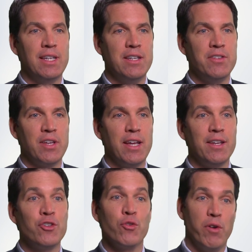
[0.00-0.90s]
is a
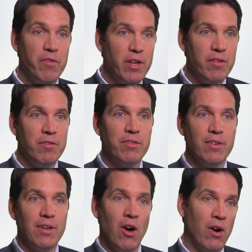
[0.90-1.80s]
derivative
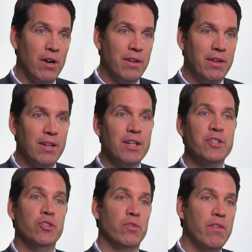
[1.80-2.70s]
on a
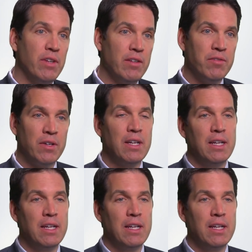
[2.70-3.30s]
derivative.